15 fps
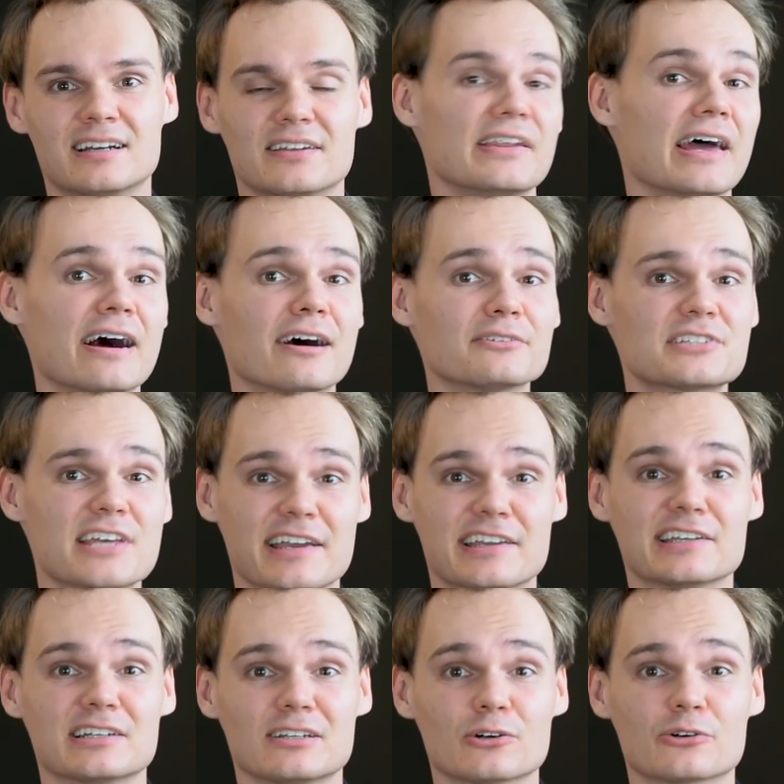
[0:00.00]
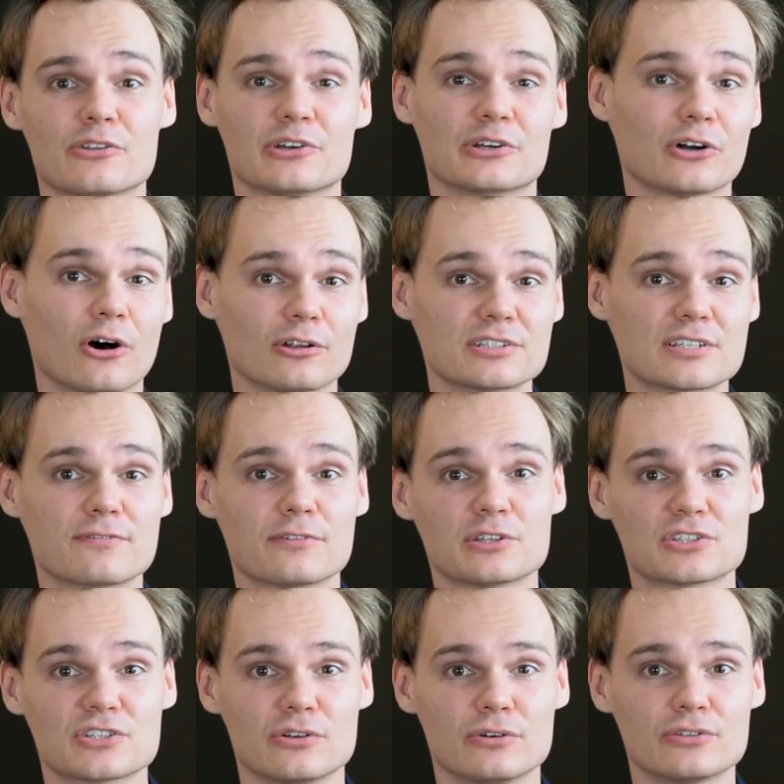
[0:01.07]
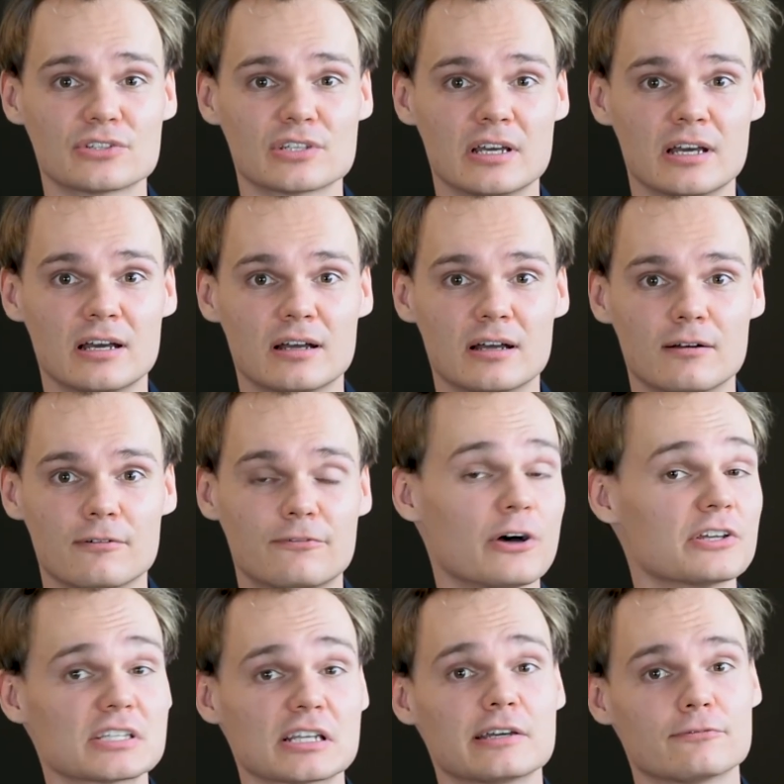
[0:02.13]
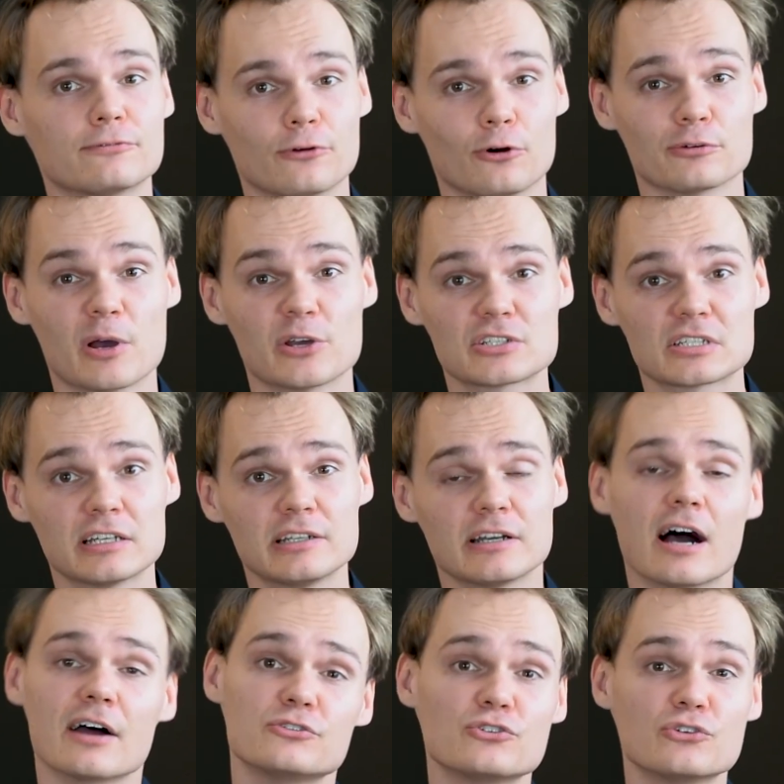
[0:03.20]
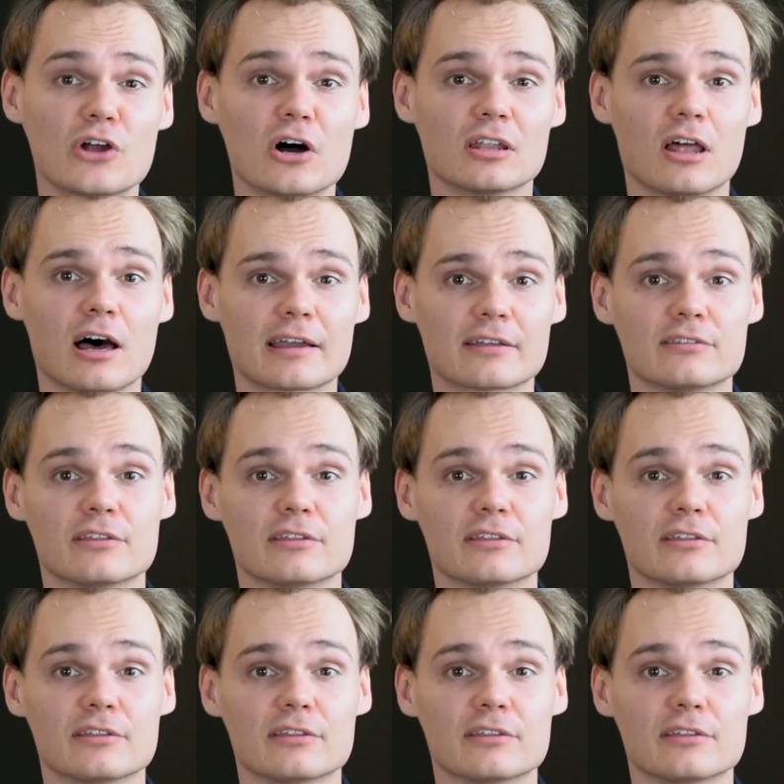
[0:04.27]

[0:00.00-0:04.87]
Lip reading: Now, taking a look at the cons for the snooze, firstly and foremostly, I do not like